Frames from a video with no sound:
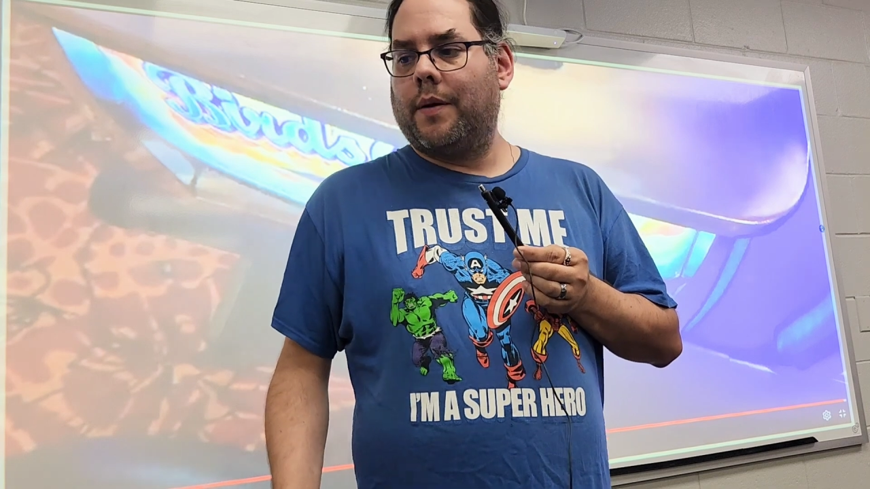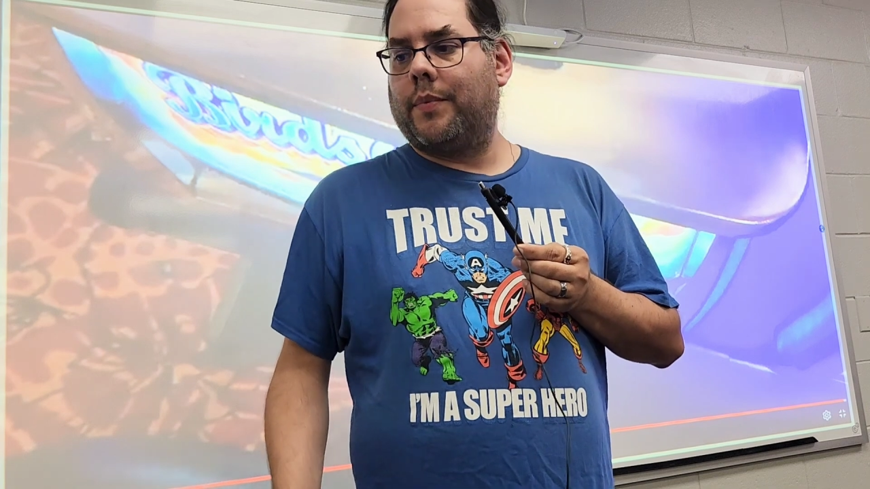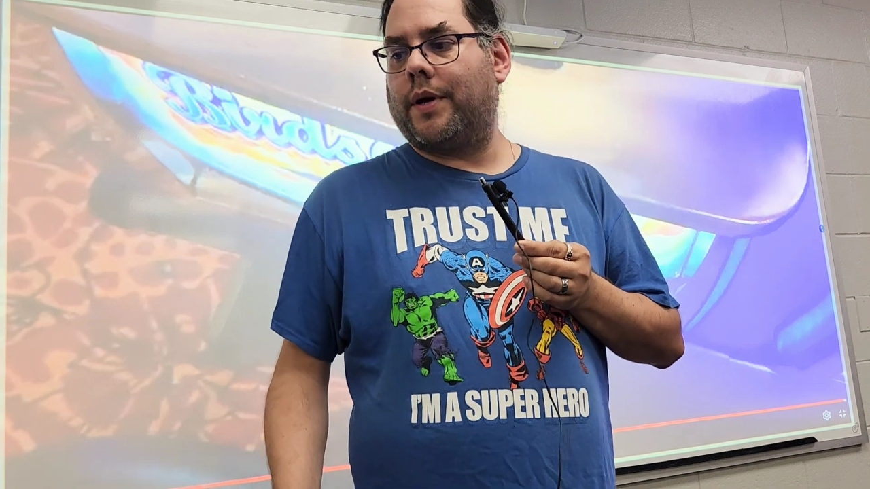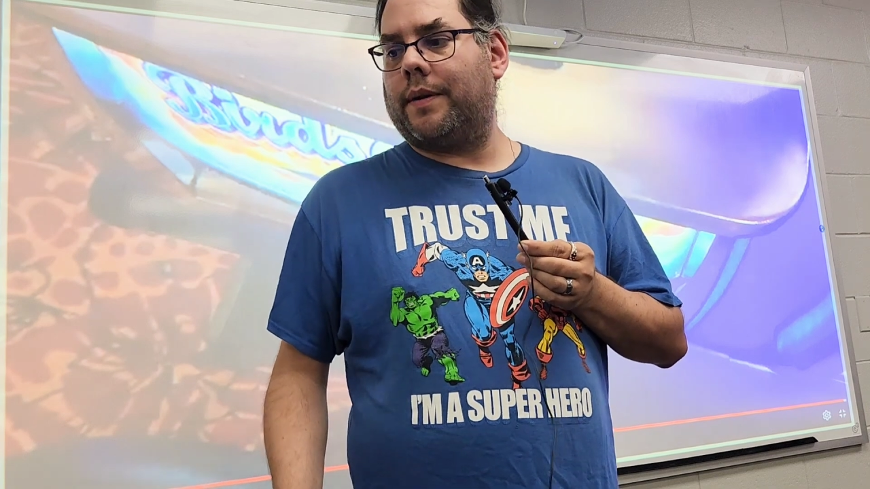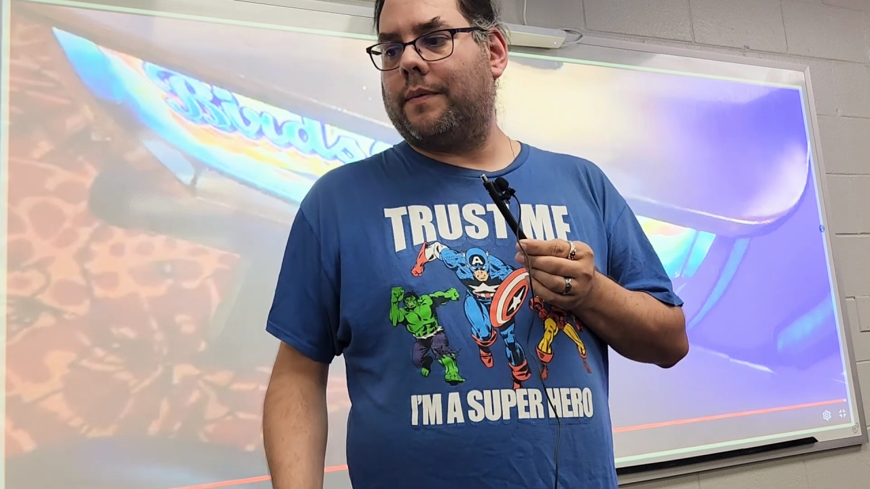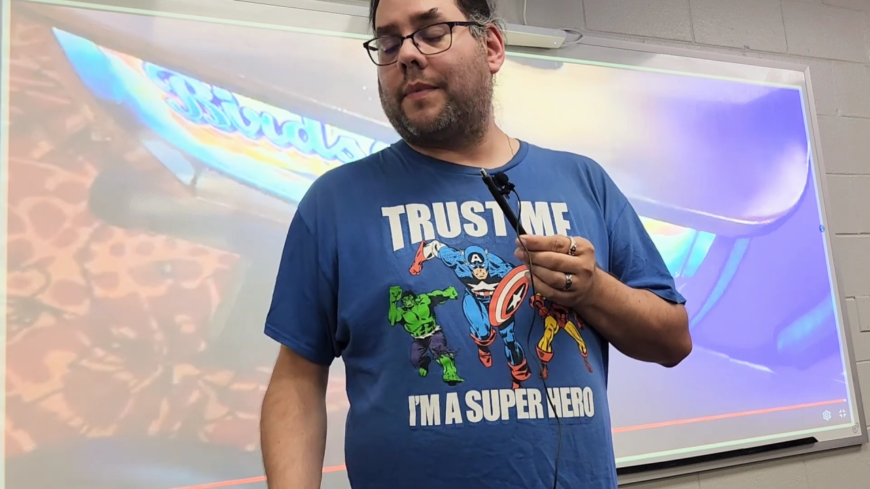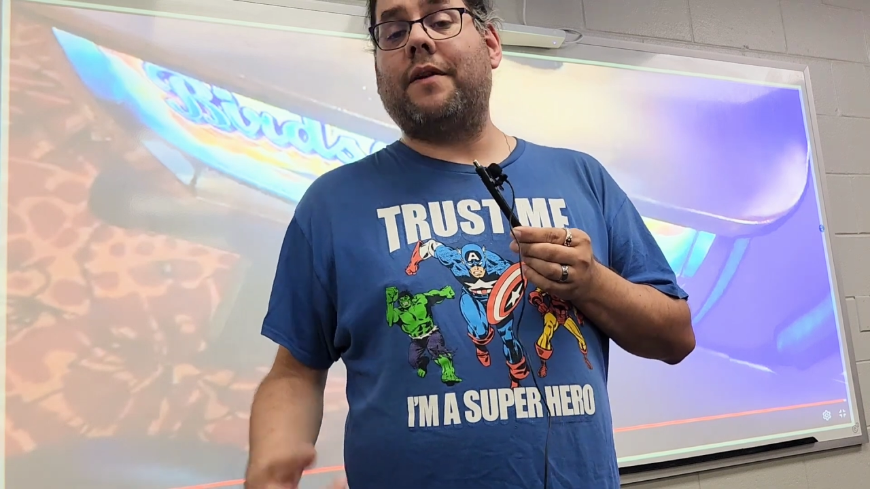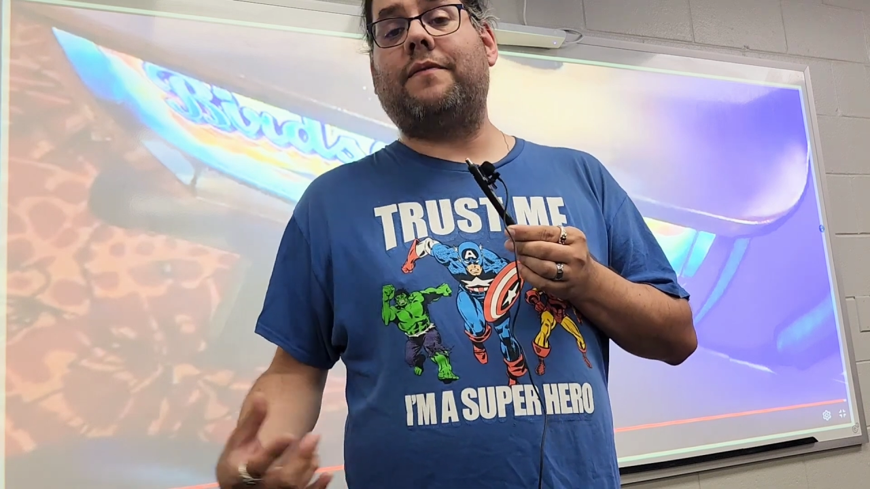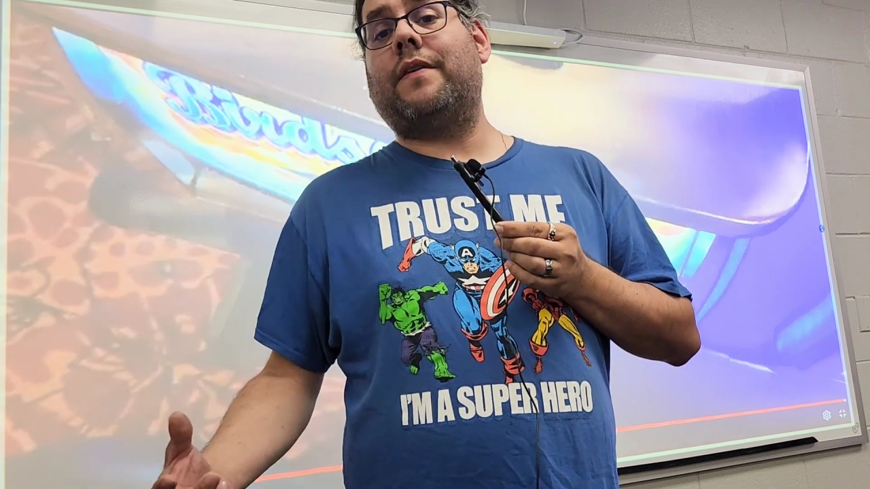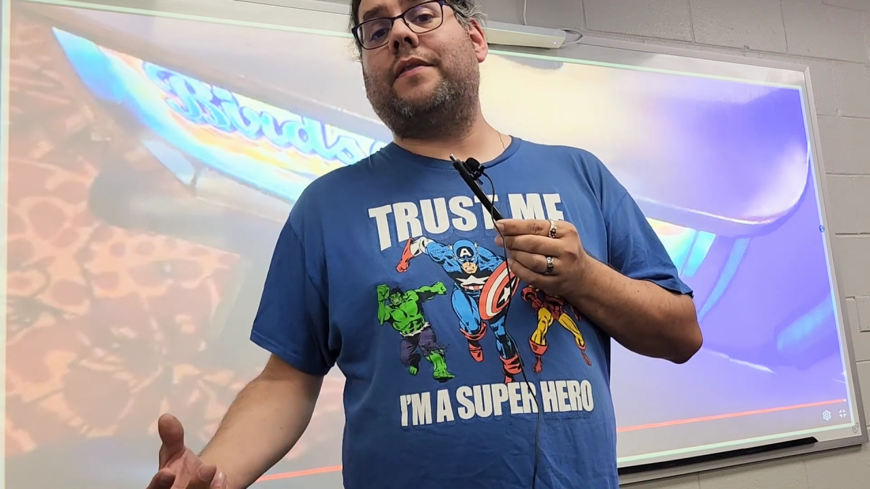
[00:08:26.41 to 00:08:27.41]
But my
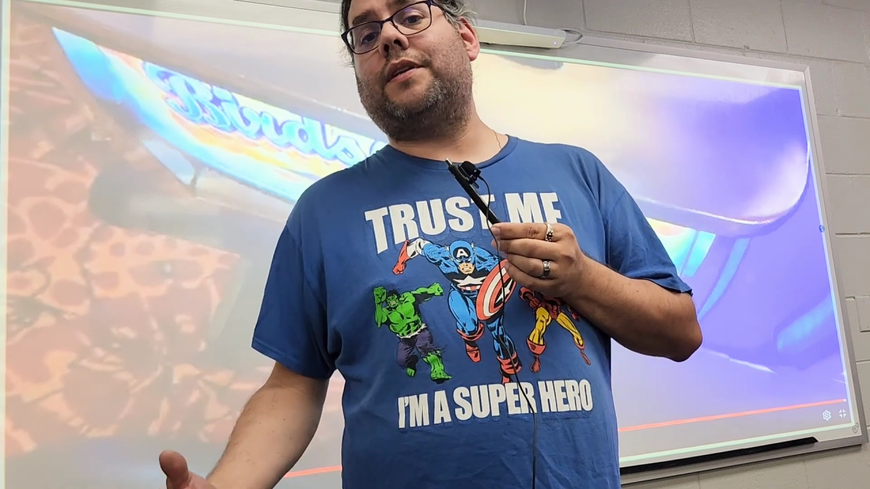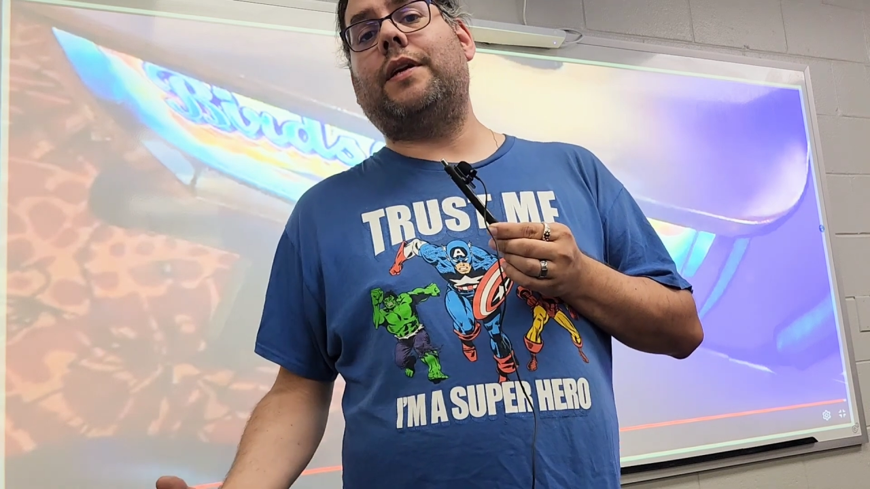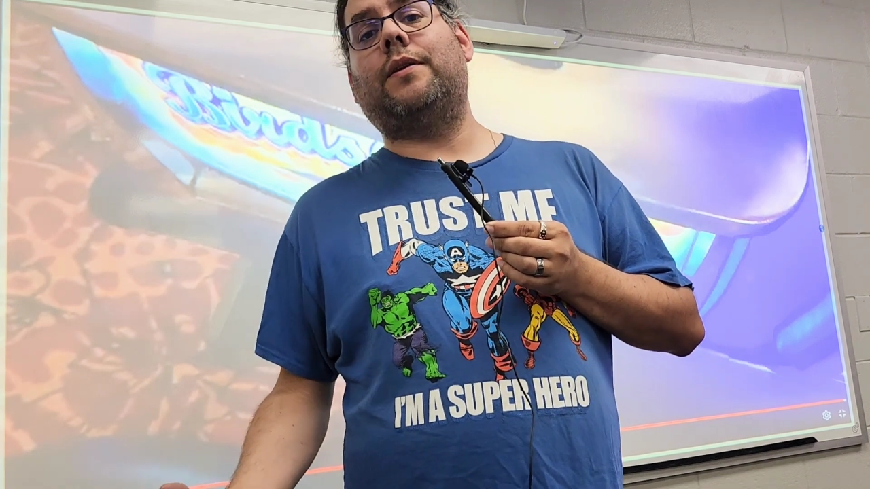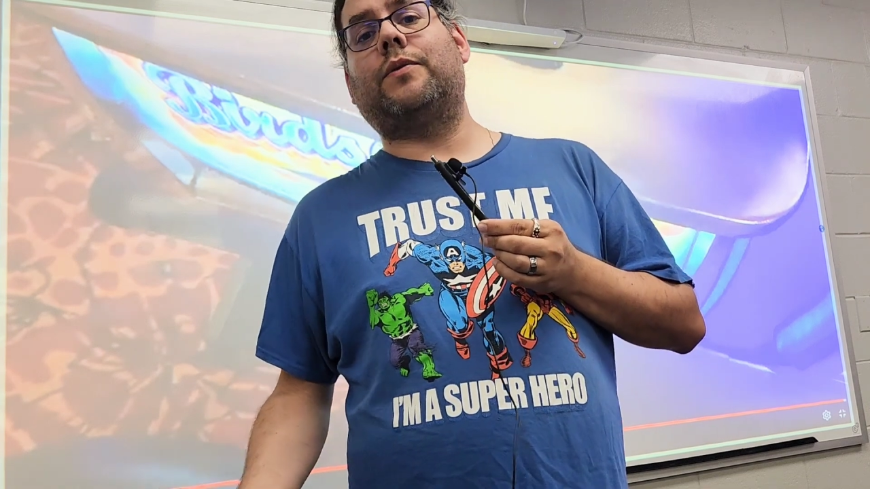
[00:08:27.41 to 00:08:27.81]
favorite Tito